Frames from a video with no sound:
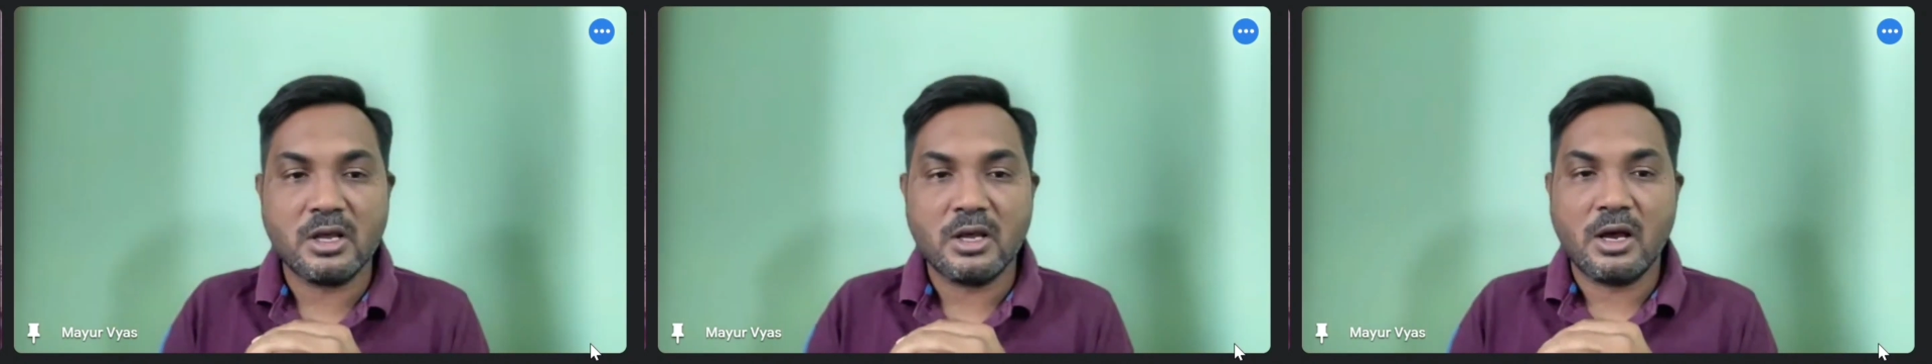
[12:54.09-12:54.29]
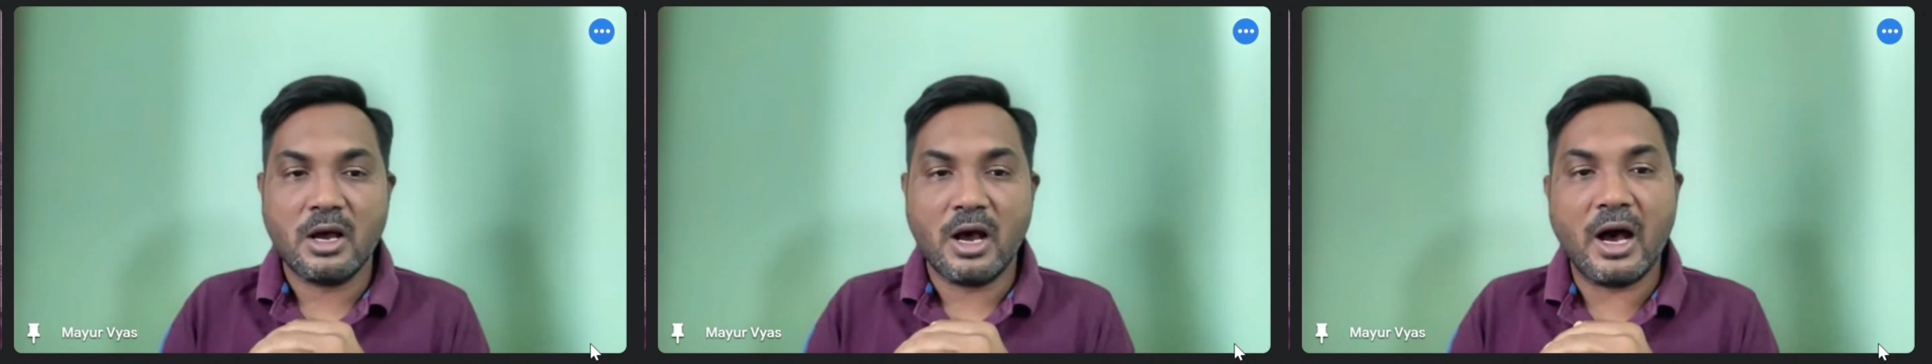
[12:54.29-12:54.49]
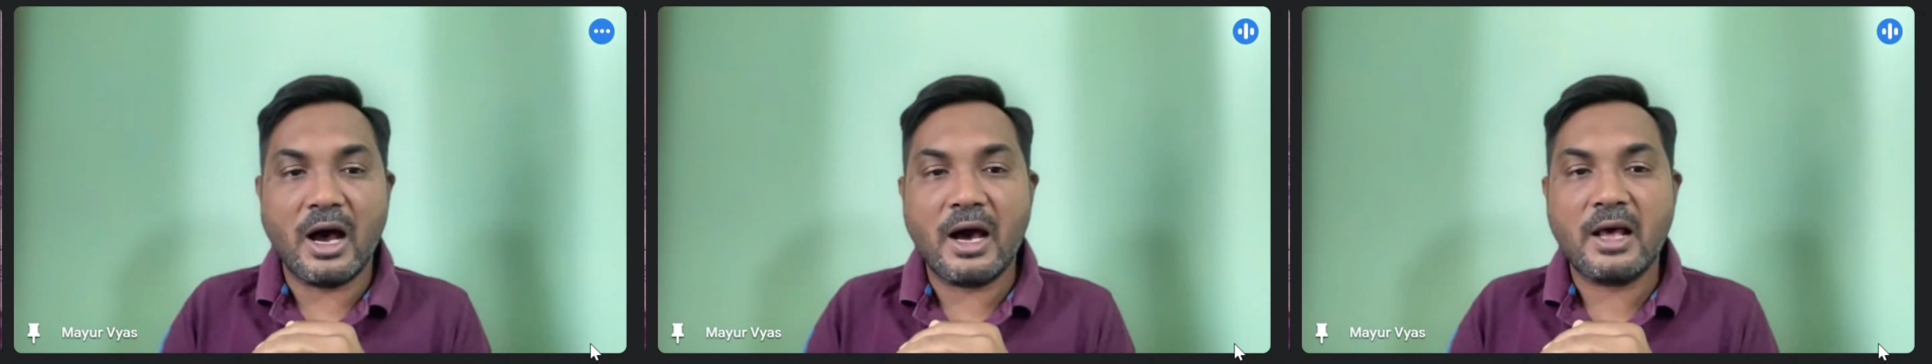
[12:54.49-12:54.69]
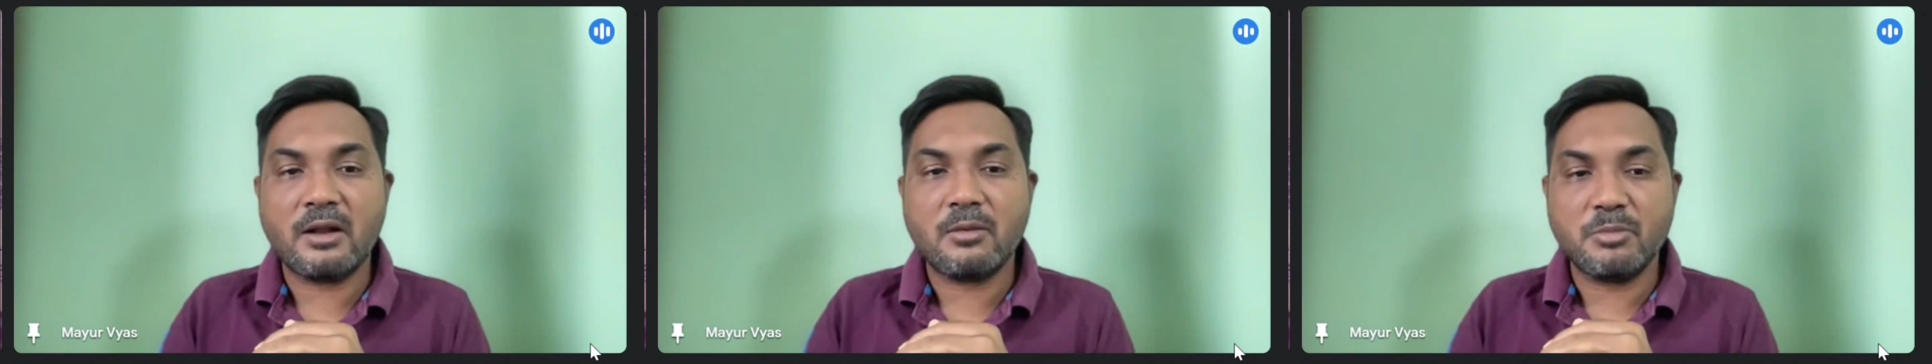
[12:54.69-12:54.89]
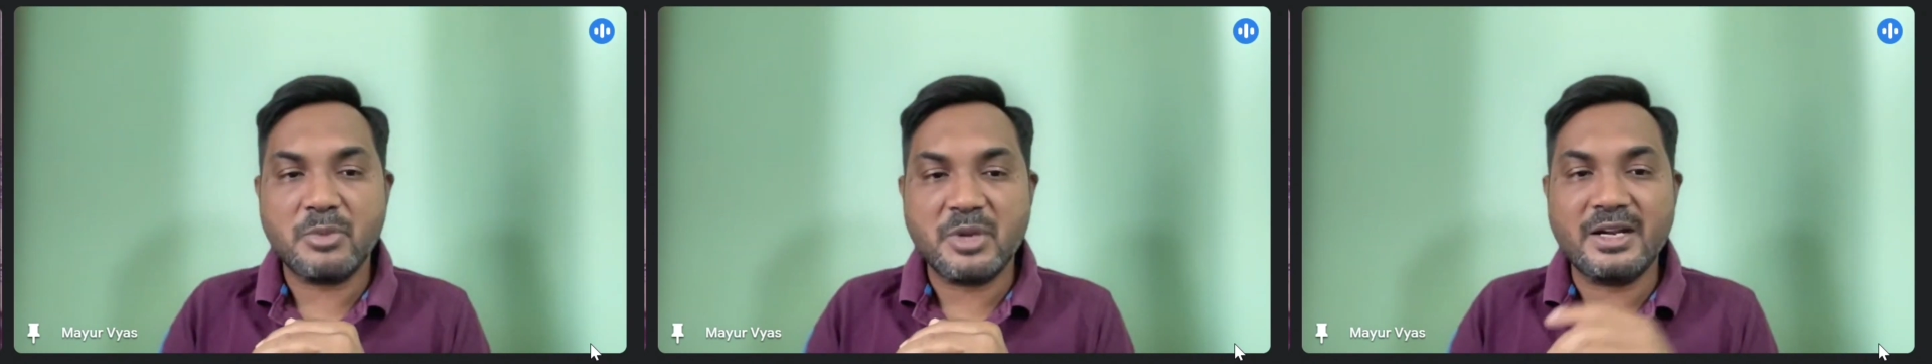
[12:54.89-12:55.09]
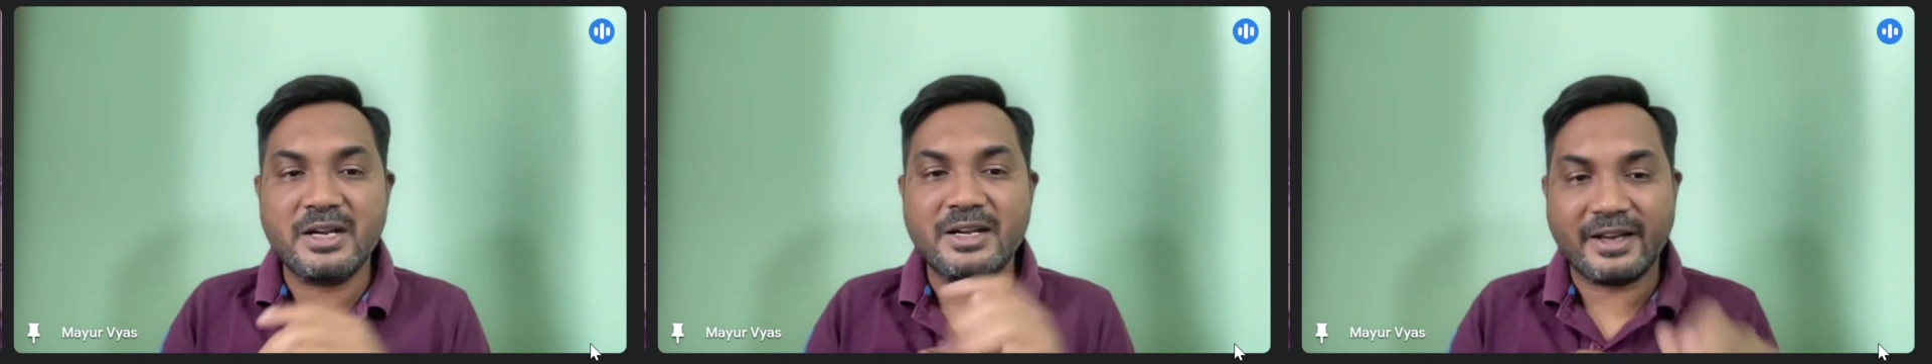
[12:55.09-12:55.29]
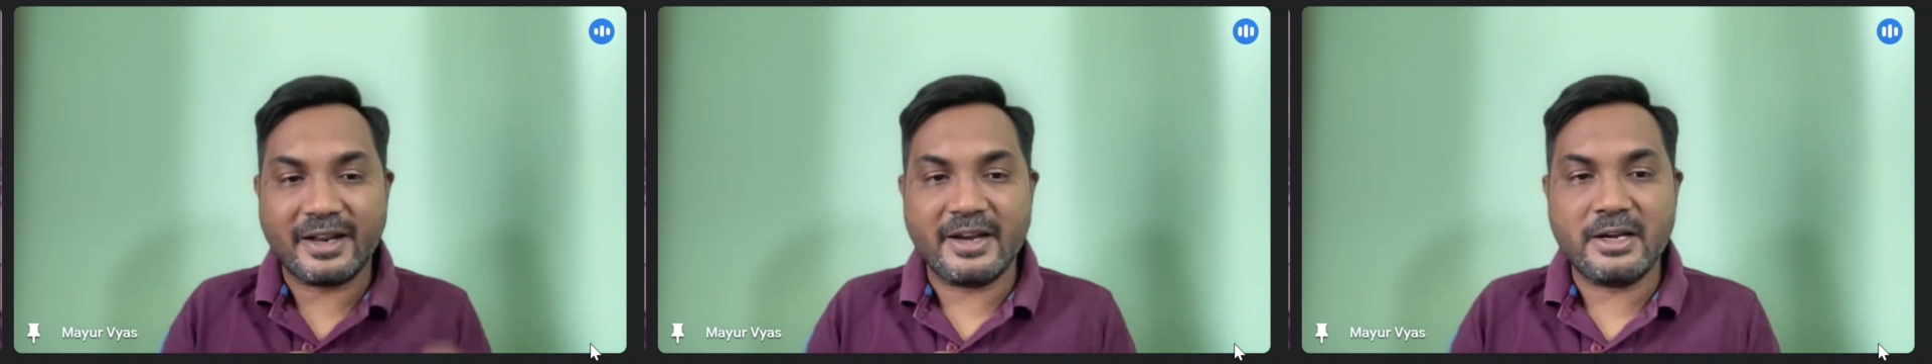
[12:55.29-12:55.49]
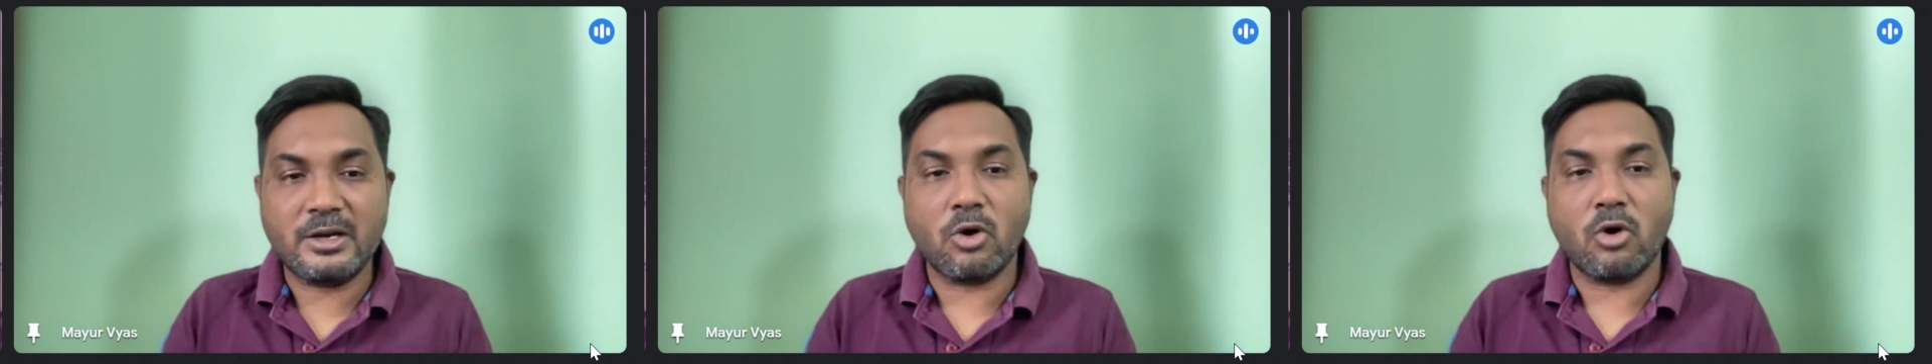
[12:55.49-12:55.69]
are being trained
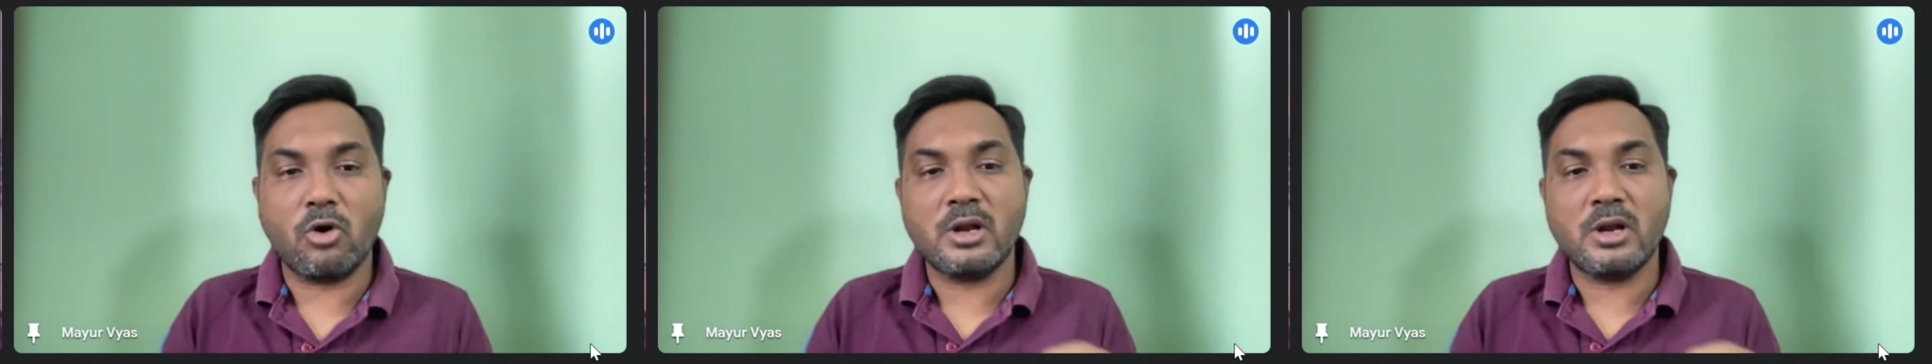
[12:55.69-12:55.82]
on